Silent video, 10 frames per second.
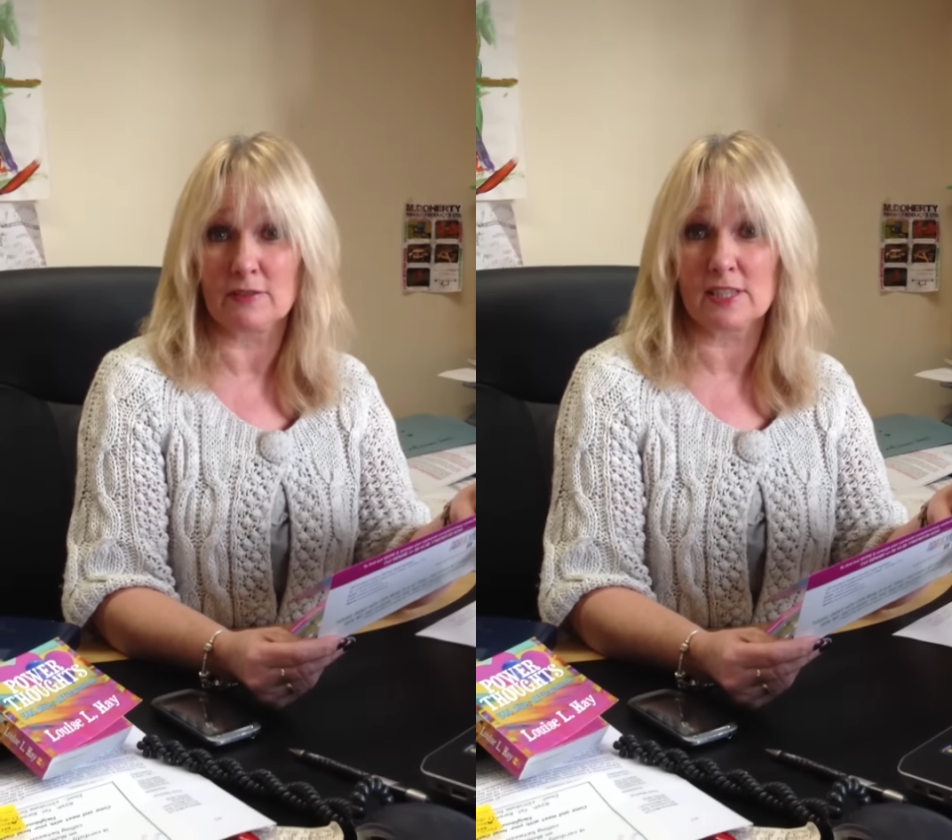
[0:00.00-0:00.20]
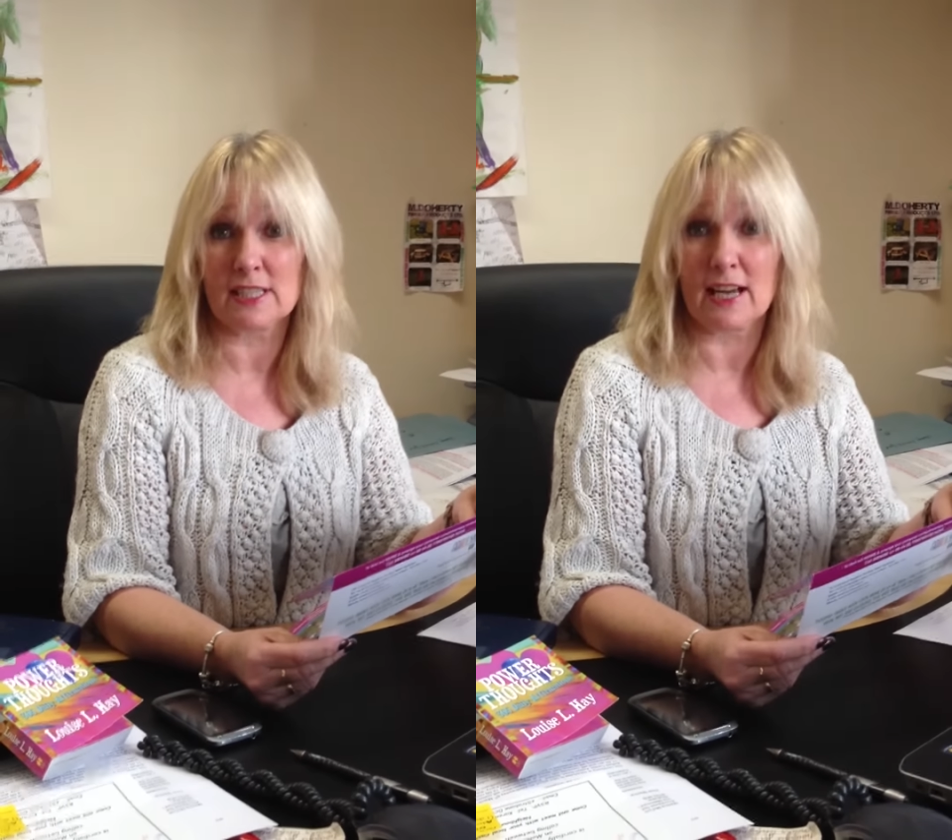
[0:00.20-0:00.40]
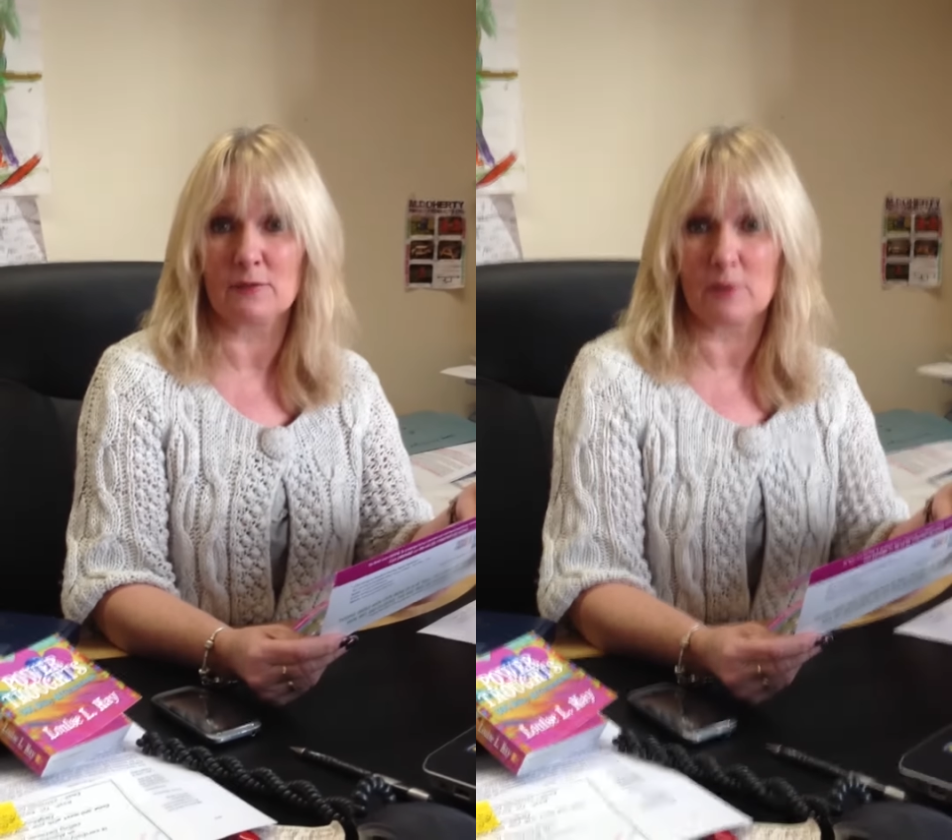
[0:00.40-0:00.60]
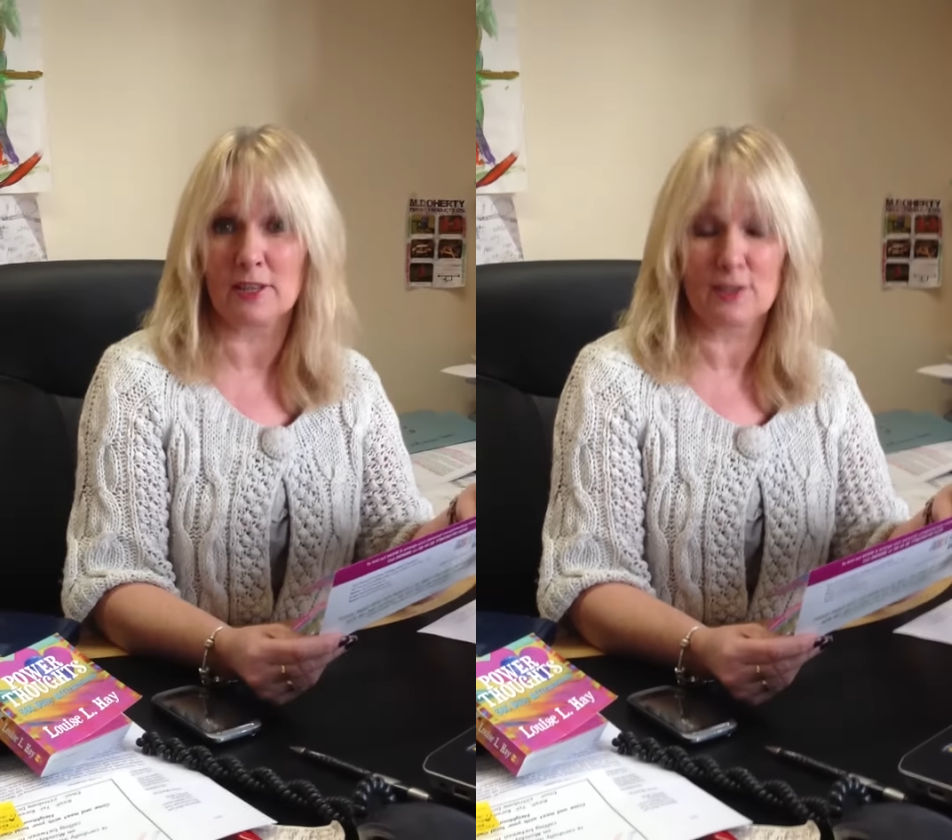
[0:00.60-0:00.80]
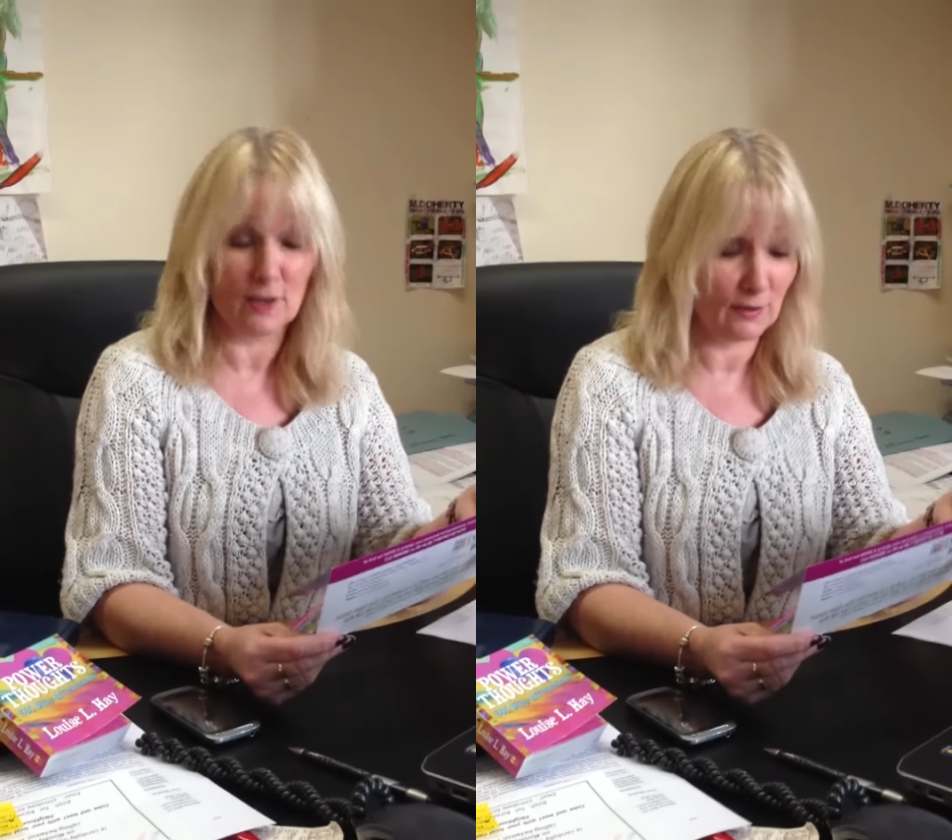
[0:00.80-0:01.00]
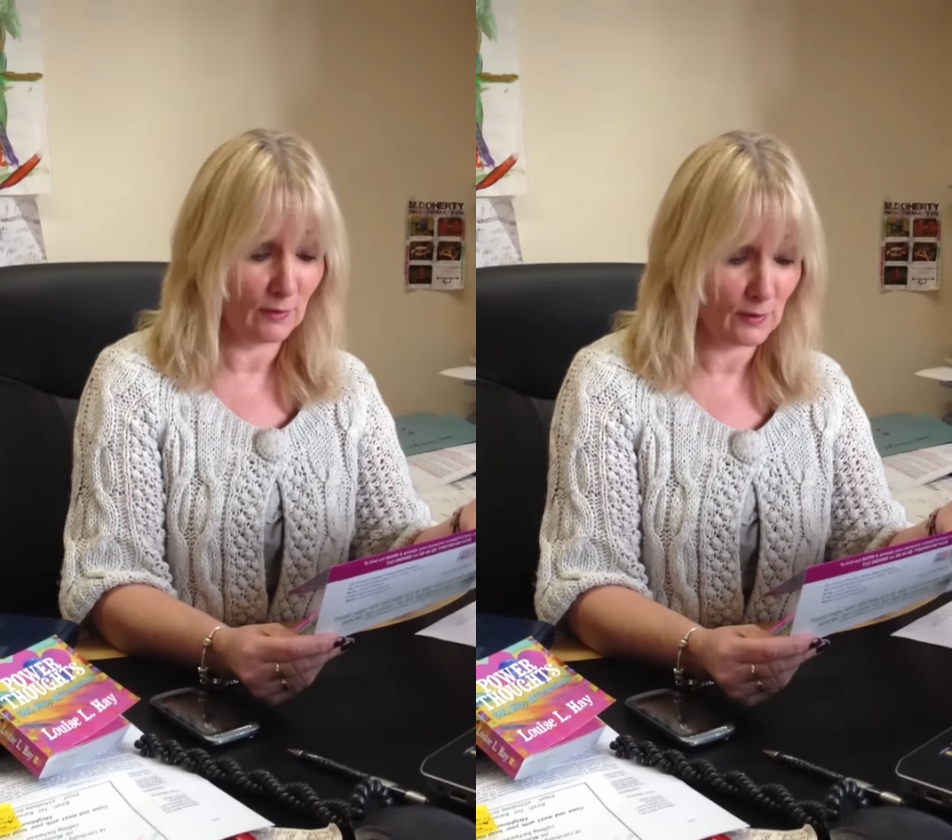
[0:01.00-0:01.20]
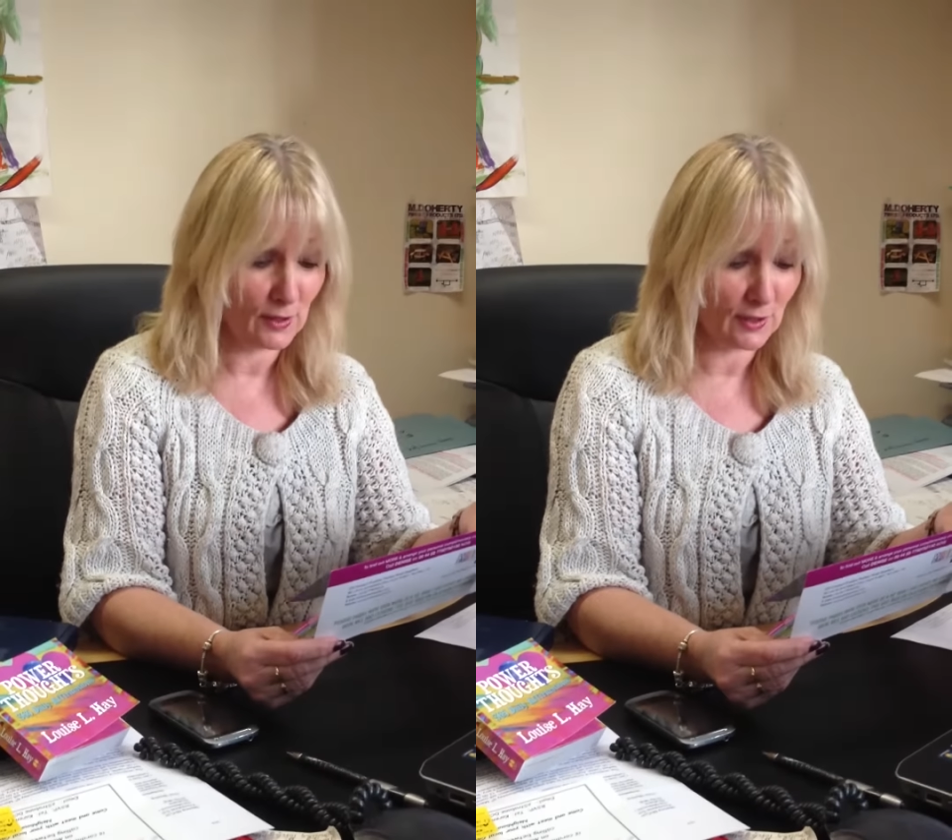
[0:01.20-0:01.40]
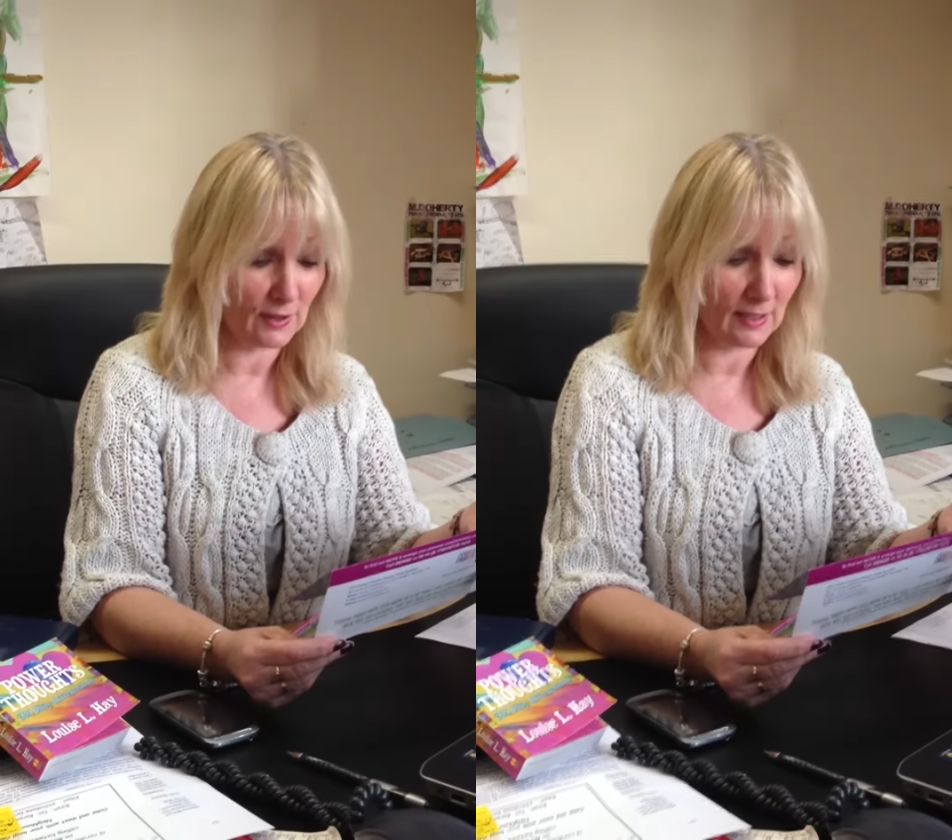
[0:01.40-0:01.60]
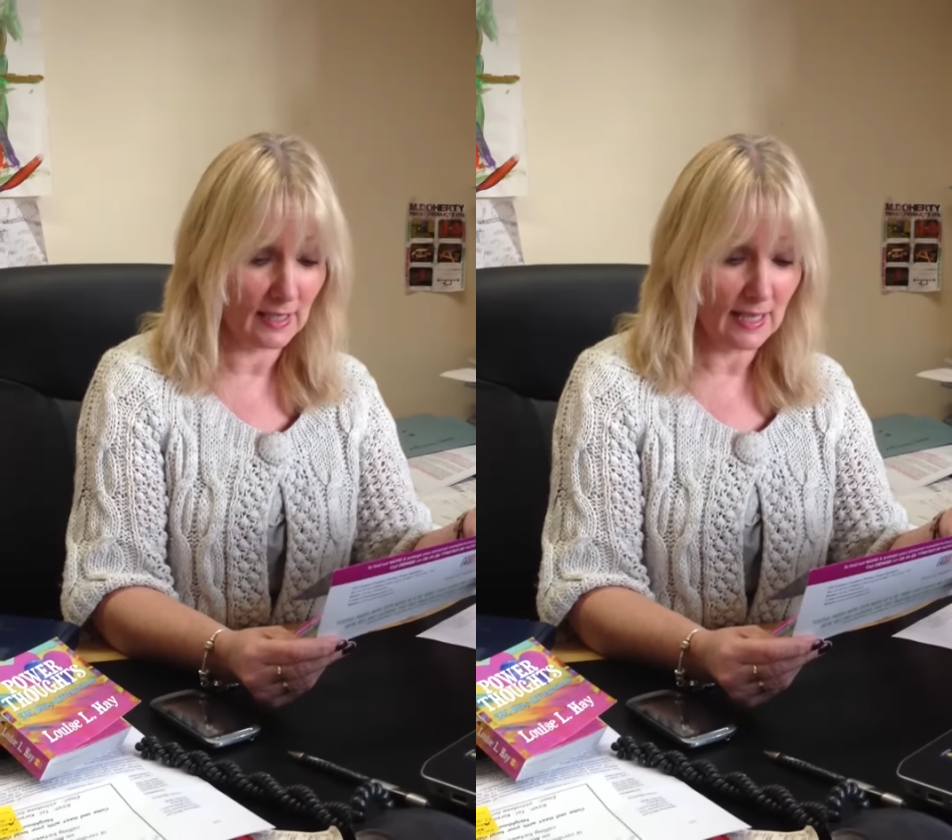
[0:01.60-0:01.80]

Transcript: the staff within Knockavoe School.